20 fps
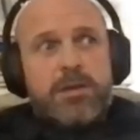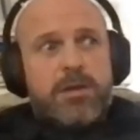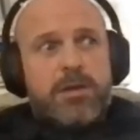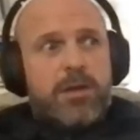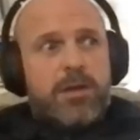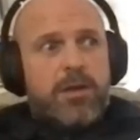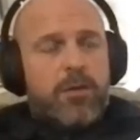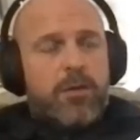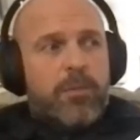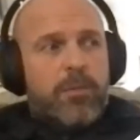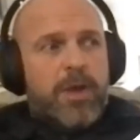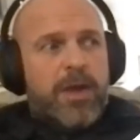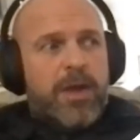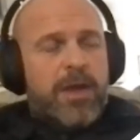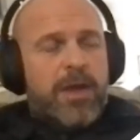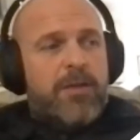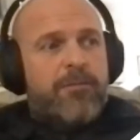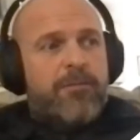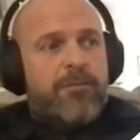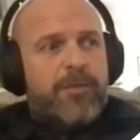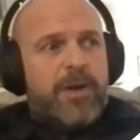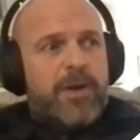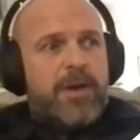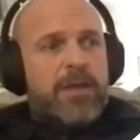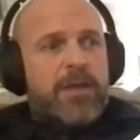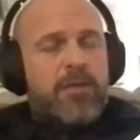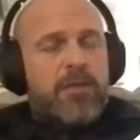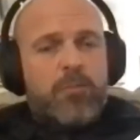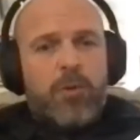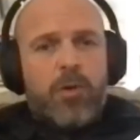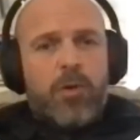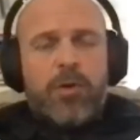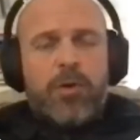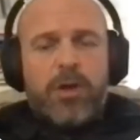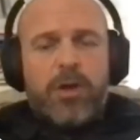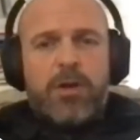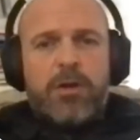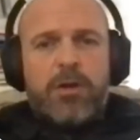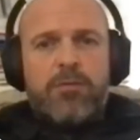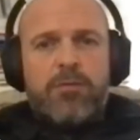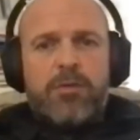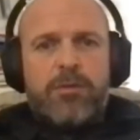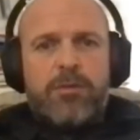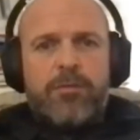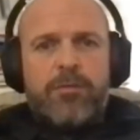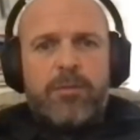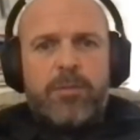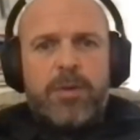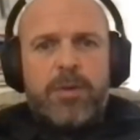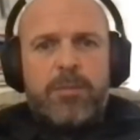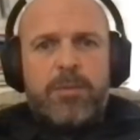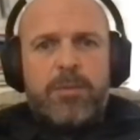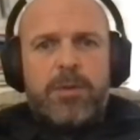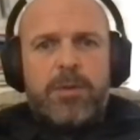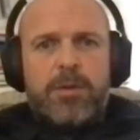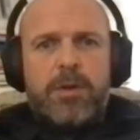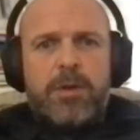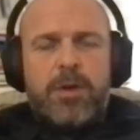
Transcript: you know, making finance more inclusive for people.